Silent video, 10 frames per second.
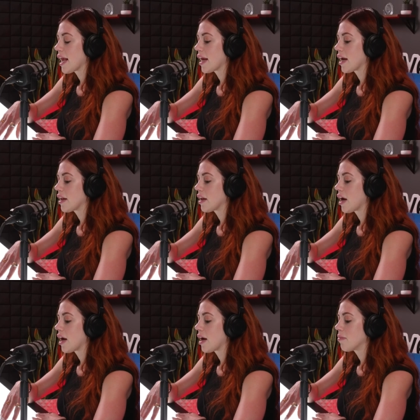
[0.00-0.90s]
And
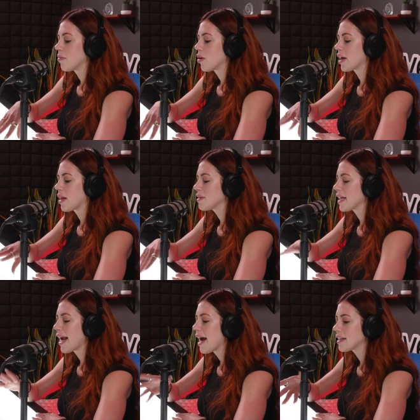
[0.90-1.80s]
um, her kid was
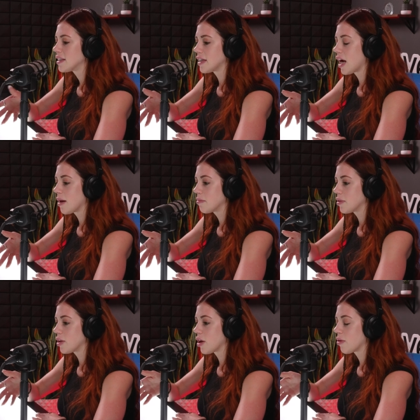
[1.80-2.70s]
like acting up,
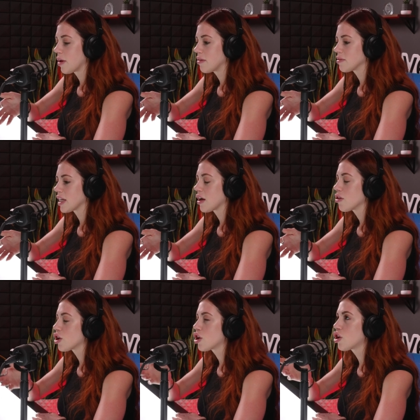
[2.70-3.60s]
you know, and it was like
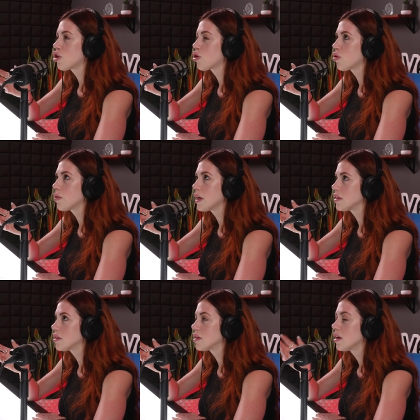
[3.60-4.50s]
the
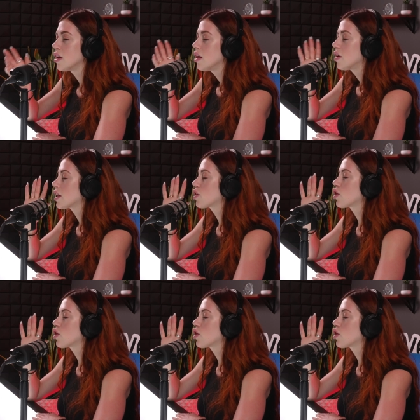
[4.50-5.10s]
cutest, like the